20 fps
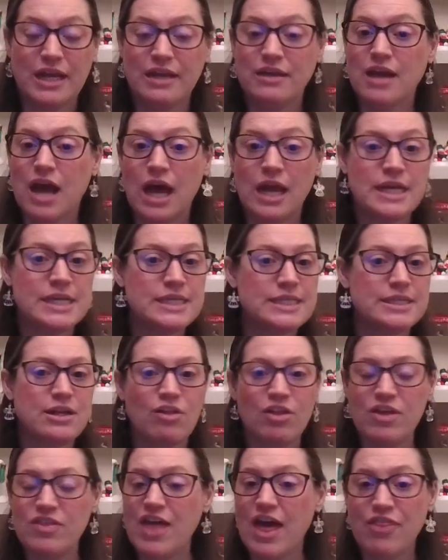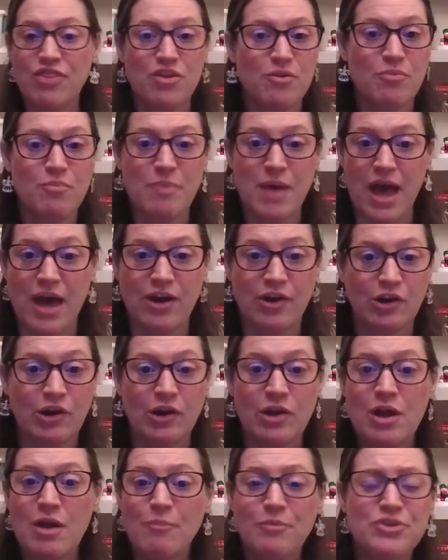Not necessarily that they're better,
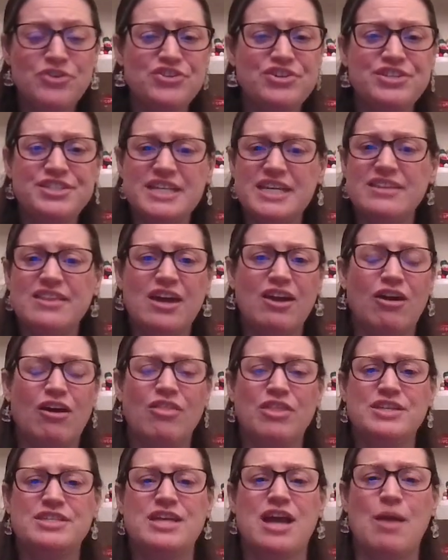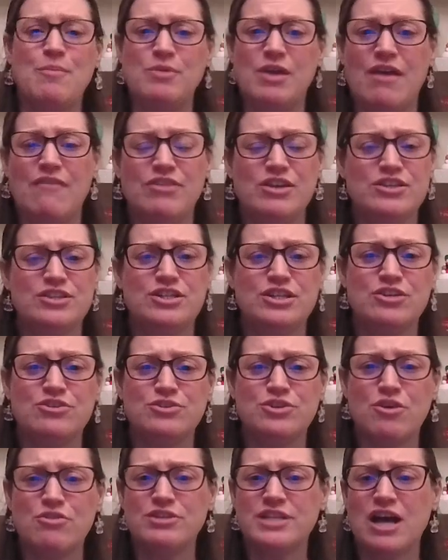but you see that all the time. You have these huge
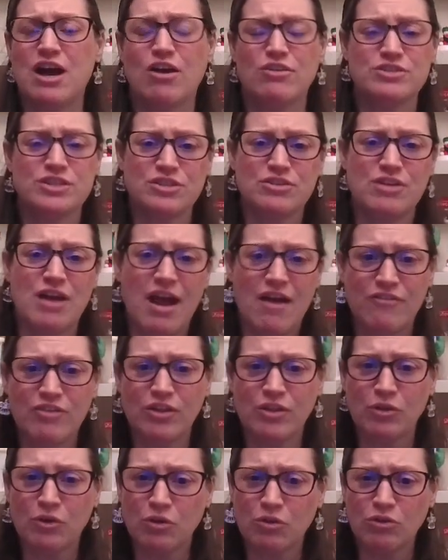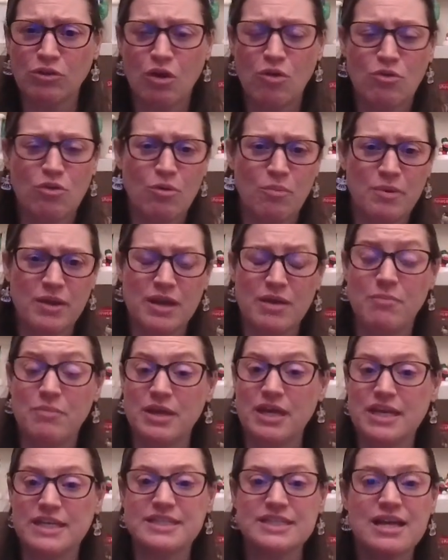hotels and you have the little local
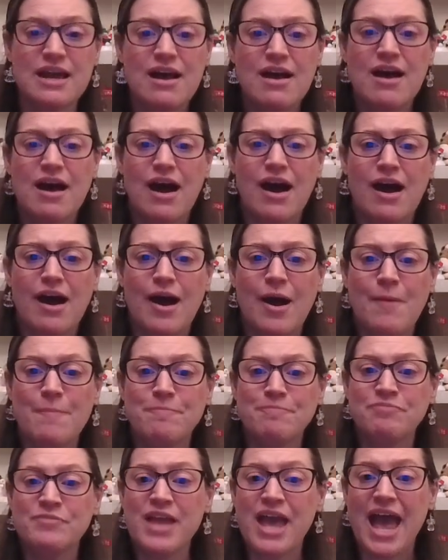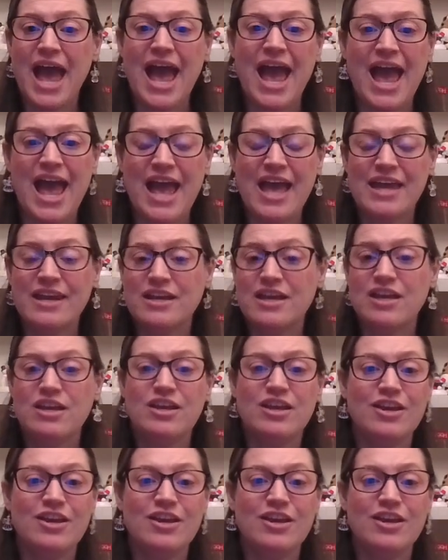B&Bs. And